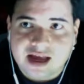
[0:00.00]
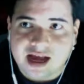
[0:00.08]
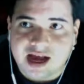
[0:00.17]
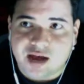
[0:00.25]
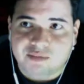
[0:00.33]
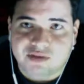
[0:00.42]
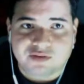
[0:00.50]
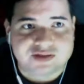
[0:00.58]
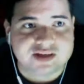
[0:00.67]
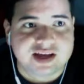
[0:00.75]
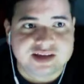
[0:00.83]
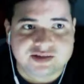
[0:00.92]
It was
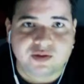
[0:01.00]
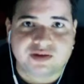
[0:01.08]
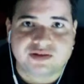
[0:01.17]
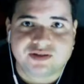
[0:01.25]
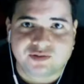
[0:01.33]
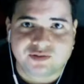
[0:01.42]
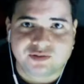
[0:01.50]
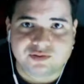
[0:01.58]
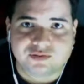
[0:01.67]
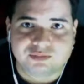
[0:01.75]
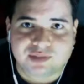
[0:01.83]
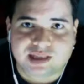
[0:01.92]
nice going to
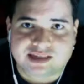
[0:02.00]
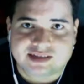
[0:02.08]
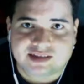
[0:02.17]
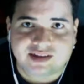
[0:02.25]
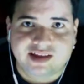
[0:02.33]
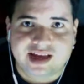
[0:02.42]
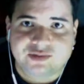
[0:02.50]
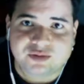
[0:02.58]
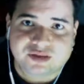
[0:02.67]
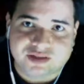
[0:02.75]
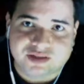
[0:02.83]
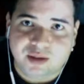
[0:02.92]
Billy's class with
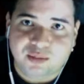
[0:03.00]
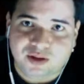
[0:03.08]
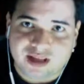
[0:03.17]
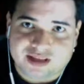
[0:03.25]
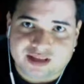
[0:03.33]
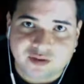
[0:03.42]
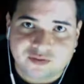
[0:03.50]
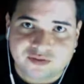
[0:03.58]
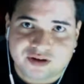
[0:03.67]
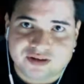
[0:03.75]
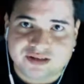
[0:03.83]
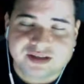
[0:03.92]
the double over at
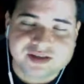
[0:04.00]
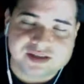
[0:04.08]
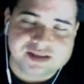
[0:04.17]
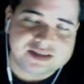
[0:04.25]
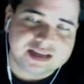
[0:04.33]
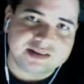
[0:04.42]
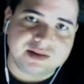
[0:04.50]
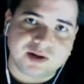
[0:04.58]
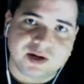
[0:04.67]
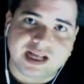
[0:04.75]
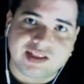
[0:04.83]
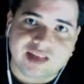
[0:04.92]
Delicious and
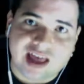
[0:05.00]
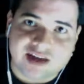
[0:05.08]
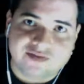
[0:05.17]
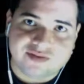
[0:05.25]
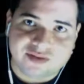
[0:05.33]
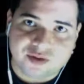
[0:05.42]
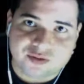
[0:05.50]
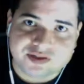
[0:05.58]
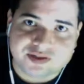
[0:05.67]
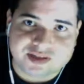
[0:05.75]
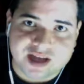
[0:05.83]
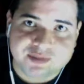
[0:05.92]
learning a lot of those
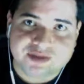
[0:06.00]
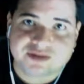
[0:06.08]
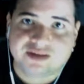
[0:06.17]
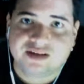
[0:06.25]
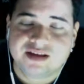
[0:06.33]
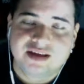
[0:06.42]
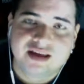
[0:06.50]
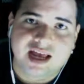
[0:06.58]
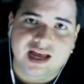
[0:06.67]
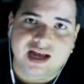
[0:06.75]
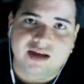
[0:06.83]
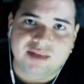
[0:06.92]
steps
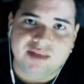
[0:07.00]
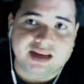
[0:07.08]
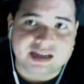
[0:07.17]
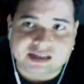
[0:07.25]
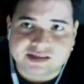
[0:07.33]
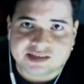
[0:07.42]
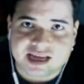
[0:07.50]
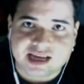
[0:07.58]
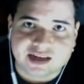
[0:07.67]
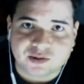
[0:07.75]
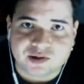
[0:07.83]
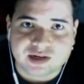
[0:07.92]
that you need to take in
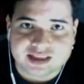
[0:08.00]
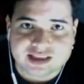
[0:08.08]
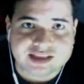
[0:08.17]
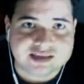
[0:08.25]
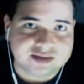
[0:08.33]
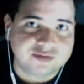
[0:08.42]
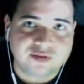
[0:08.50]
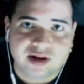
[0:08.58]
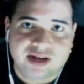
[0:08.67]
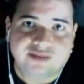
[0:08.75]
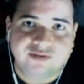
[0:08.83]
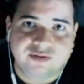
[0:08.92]
order to get that stuff
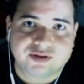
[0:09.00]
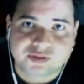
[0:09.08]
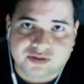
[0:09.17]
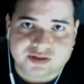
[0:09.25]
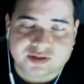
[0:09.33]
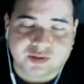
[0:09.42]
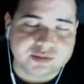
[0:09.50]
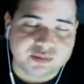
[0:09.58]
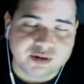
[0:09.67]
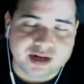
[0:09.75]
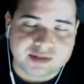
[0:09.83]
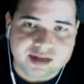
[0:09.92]
ready for the screen
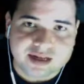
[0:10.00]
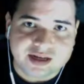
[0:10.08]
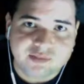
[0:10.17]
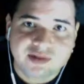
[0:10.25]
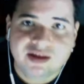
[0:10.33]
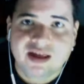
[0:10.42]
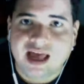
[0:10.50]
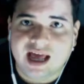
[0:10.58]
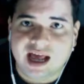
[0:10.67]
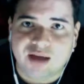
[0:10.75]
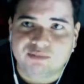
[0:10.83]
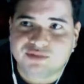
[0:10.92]
printing medium.
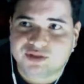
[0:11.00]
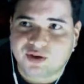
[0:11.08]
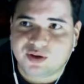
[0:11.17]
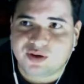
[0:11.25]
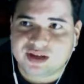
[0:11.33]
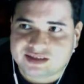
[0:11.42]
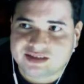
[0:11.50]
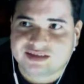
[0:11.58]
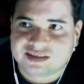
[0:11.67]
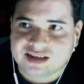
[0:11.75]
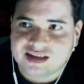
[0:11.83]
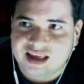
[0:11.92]
So
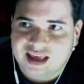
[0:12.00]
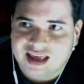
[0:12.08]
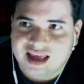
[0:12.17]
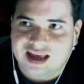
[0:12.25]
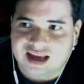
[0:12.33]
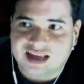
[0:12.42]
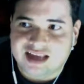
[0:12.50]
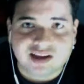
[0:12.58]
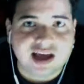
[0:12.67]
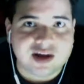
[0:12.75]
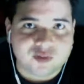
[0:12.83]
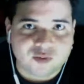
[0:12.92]
it's a
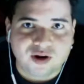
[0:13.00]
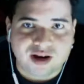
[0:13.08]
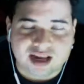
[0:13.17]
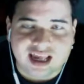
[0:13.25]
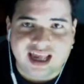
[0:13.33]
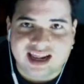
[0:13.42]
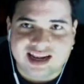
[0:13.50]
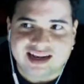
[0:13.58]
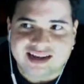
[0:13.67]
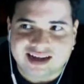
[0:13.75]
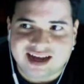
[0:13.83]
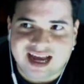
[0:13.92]
lot of work, and
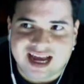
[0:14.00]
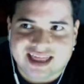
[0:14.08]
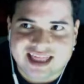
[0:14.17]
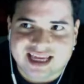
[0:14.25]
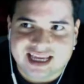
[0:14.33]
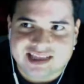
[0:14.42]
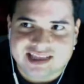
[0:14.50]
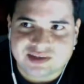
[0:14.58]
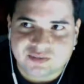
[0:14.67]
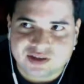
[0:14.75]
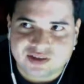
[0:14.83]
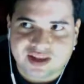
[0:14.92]
I think it's
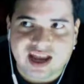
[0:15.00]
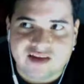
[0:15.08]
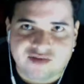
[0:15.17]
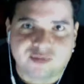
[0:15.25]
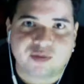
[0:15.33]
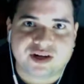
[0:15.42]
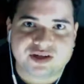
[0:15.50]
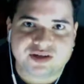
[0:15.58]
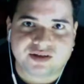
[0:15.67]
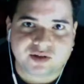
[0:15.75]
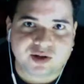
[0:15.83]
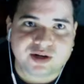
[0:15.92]
something that everybody should
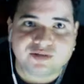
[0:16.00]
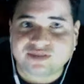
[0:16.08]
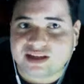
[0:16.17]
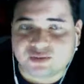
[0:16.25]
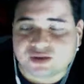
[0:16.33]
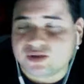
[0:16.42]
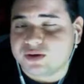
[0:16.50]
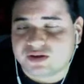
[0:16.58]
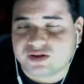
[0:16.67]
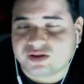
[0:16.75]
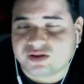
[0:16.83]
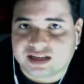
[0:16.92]
learn if that's what they're
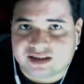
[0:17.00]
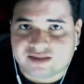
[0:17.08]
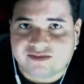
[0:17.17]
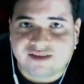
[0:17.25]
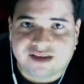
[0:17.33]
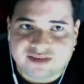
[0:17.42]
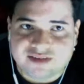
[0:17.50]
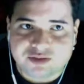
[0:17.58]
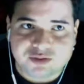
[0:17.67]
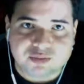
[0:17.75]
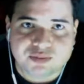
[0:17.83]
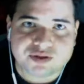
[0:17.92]
interested in, if that's what they're
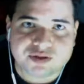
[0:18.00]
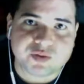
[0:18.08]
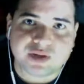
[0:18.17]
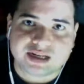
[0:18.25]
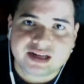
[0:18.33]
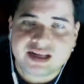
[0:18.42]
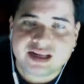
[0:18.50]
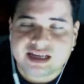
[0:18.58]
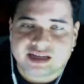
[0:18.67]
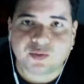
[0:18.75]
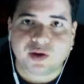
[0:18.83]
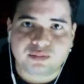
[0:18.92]
pursuing, is
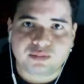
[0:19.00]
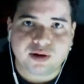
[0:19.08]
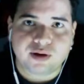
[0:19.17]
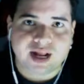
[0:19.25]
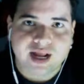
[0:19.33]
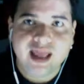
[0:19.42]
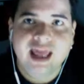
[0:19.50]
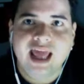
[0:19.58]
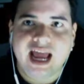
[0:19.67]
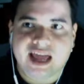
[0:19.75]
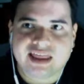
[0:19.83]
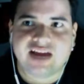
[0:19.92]
screen printing. I
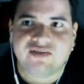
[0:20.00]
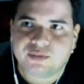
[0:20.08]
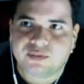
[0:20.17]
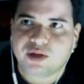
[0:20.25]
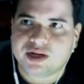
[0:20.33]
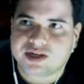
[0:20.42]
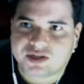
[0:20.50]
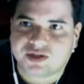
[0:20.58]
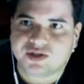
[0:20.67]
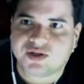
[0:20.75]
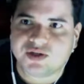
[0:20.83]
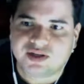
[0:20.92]
think everybody
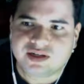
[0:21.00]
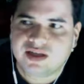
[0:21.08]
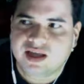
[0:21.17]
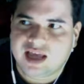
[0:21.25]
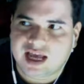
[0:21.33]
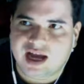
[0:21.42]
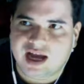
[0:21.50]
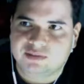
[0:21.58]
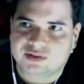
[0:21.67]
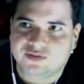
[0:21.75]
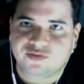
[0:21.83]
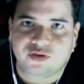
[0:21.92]
should
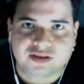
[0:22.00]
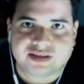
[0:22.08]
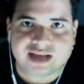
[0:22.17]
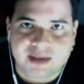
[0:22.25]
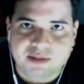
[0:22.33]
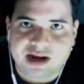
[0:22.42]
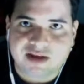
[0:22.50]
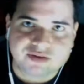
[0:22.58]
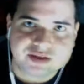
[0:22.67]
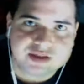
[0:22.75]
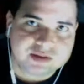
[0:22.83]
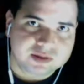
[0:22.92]
devote the time and effort
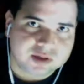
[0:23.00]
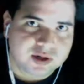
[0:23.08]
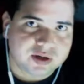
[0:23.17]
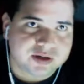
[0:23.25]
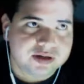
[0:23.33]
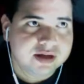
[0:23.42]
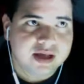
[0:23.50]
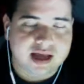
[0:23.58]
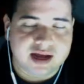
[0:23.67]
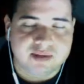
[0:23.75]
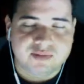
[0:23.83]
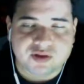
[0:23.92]
to learn
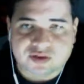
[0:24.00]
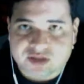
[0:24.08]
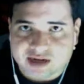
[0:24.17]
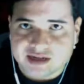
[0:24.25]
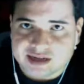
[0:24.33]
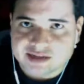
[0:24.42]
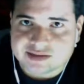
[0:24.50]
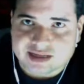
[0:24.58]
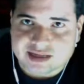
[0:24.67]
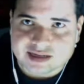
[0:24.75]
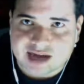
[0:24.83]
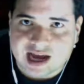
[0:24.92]
those techniques
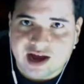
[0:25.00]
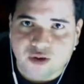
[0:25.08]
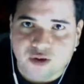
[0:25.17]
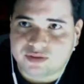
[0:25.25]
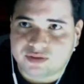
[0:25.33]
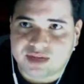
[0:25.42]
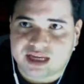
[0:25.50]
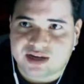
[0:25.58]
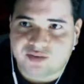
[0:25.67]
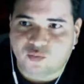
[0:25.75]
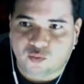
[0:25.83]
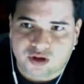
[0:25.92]
and how the
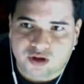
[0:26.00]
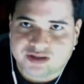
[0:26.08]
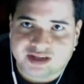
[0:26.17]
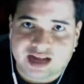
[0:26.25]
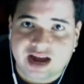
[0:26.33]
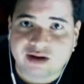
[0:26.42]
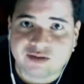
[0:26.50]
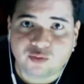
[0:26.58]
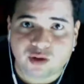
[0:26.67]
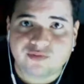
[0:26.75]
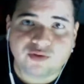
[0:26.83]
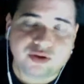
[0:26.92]
medium works and how it can
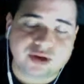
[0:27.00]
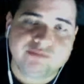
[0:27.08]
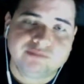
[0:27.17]
work for you.